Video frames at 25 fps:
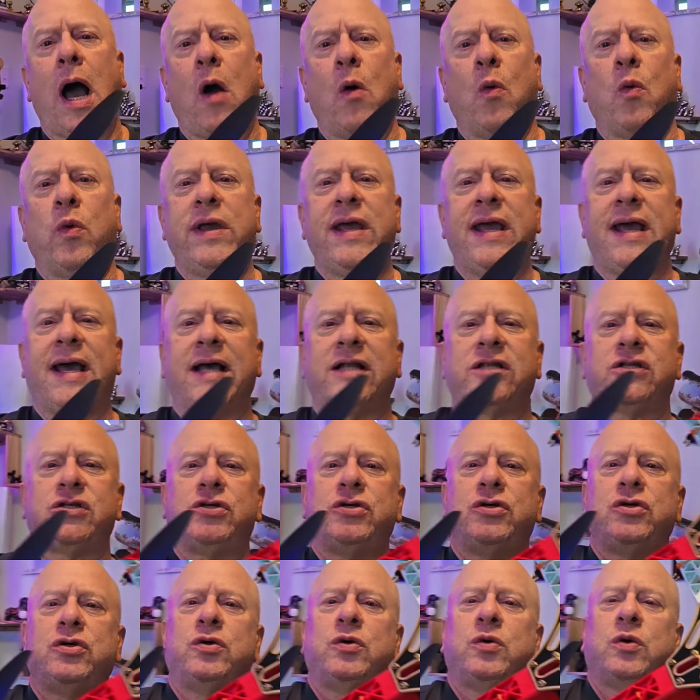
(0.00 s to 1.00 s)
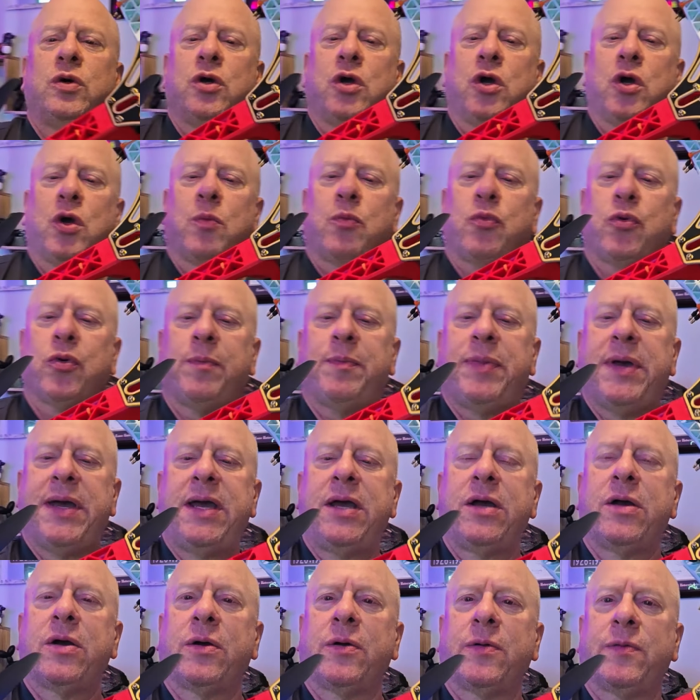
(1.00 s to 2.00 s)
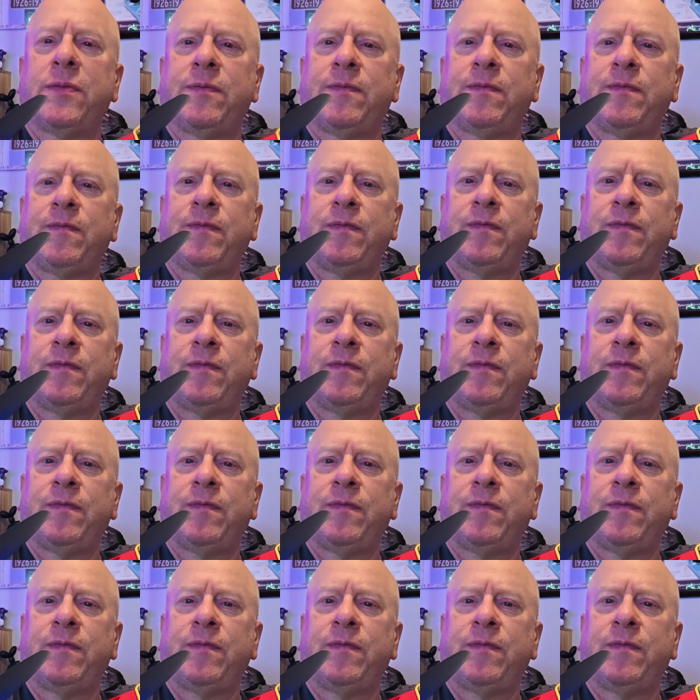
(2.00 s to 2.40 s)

we had to prepare